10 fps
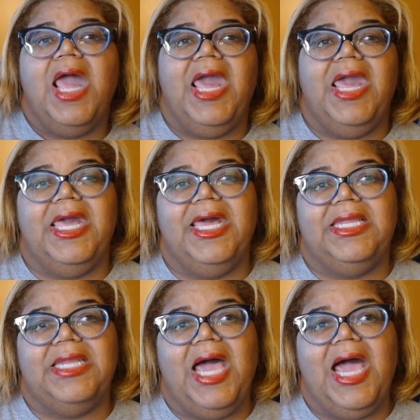
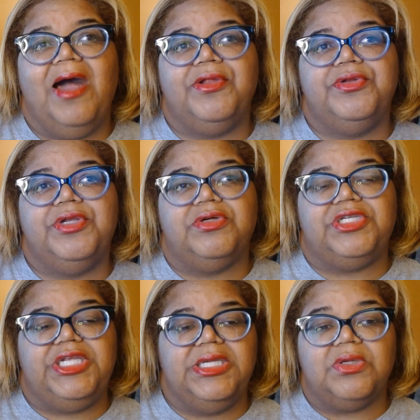and how you know
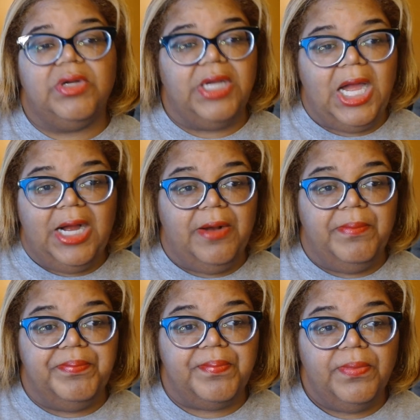she is gonna um